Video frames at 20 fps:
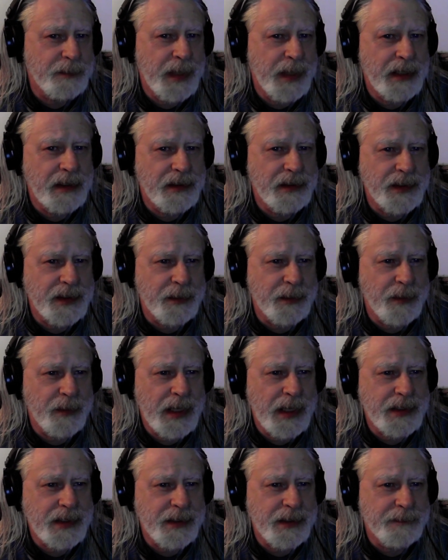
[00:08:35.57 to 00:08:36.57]
battles that
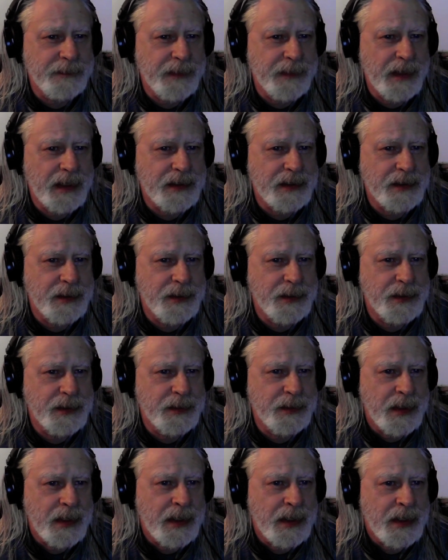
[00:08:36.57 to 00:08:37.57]
raged at Fox
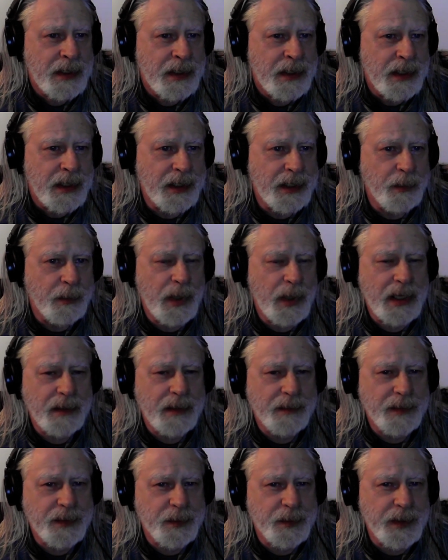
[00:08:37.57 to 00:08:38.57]
News in the wake of
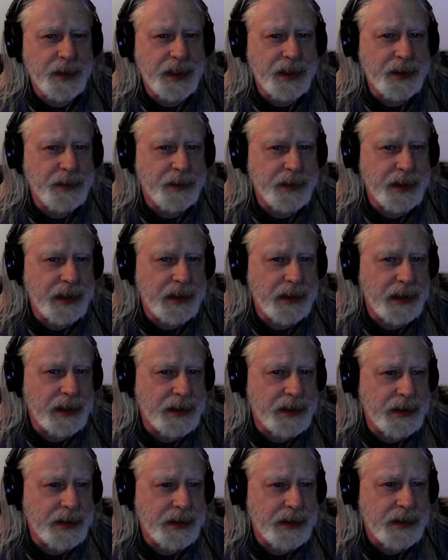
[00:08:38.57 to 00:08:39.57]
the 2020
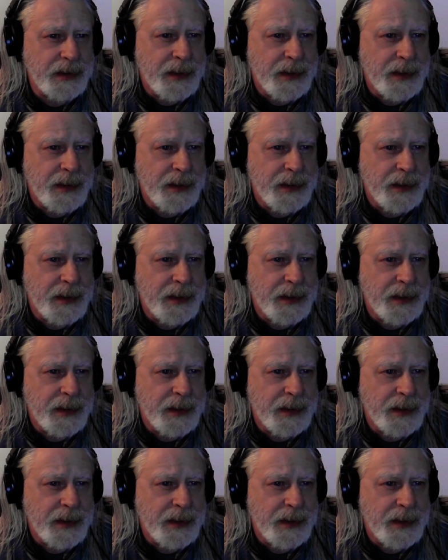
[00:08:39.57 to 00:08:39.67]
election.